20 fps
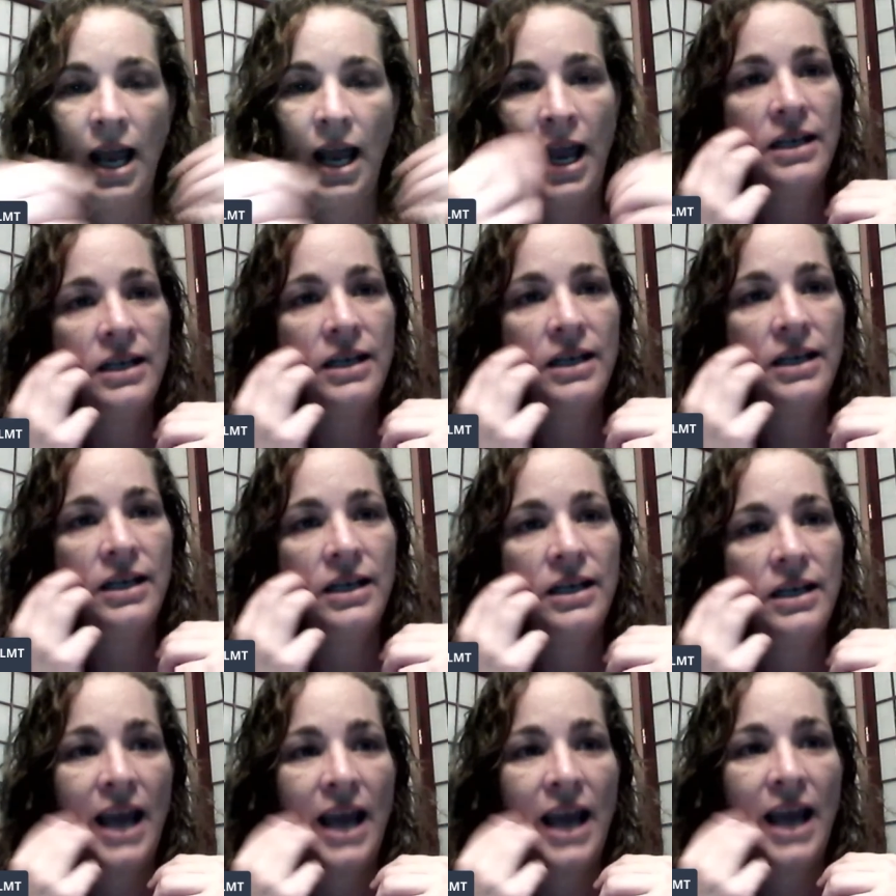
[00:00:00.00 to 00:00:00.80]
show you the
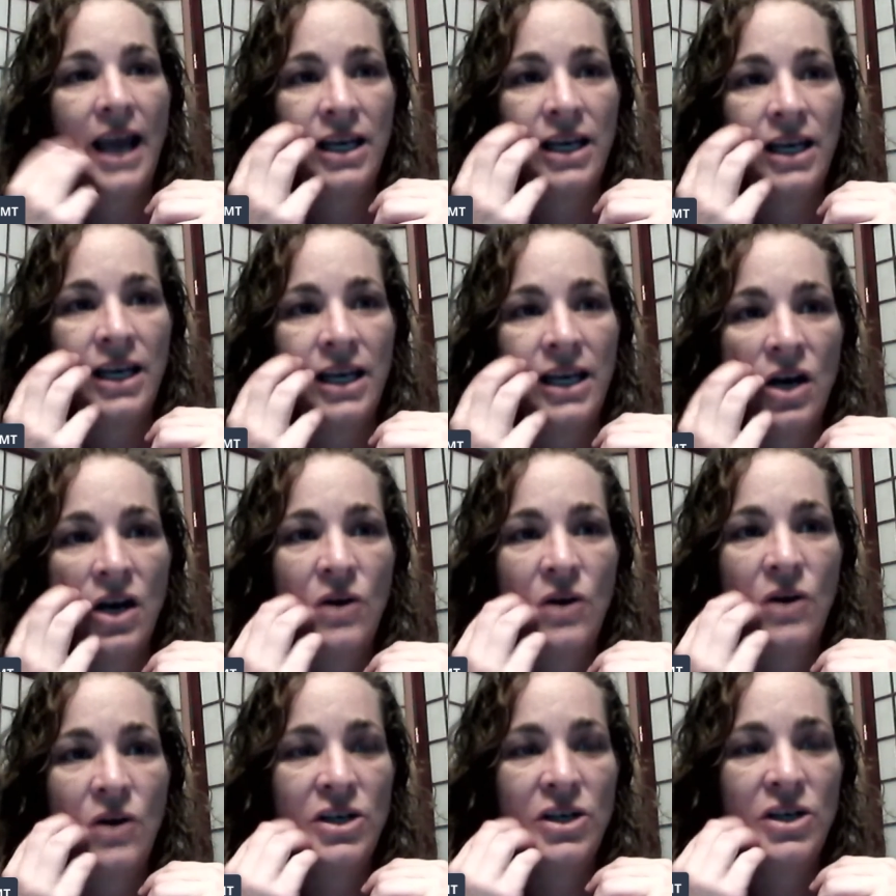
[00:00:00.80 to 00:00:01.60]
stretching again.
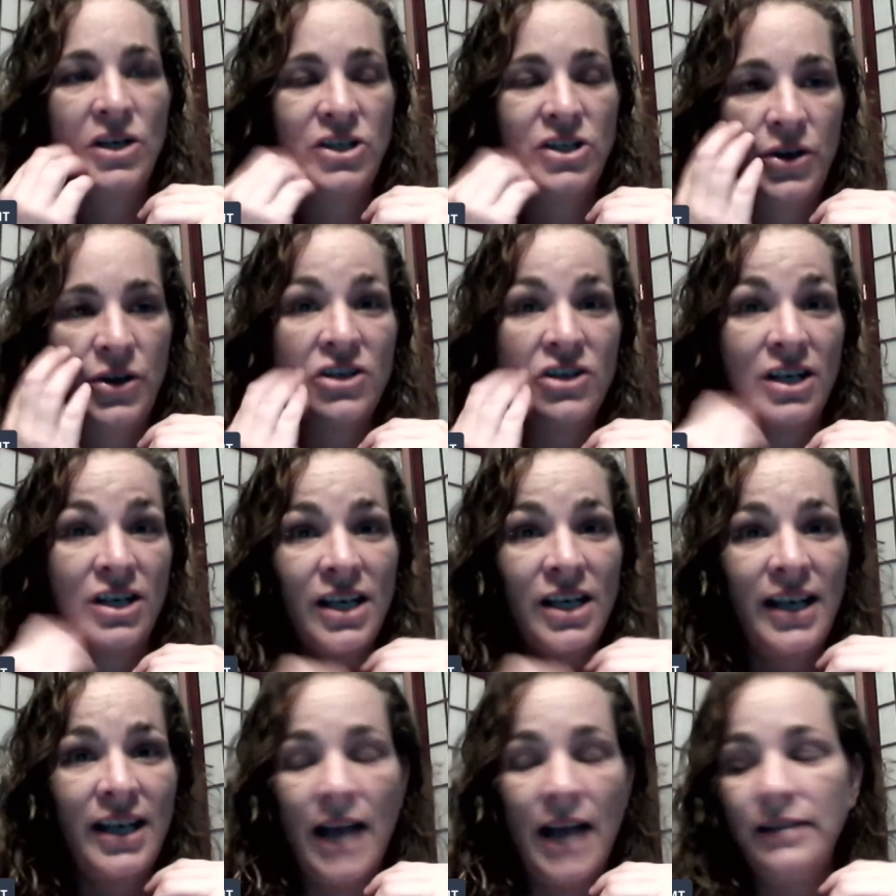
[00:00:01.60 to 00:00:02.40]
I
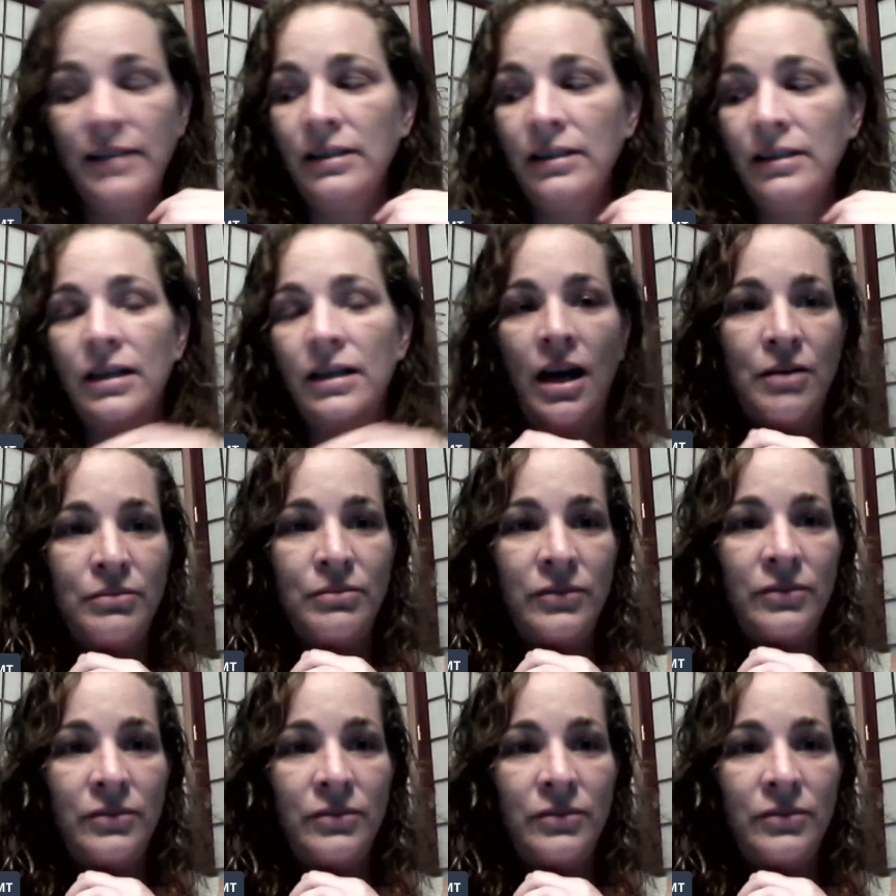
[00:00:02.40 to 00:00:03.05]
have Elsa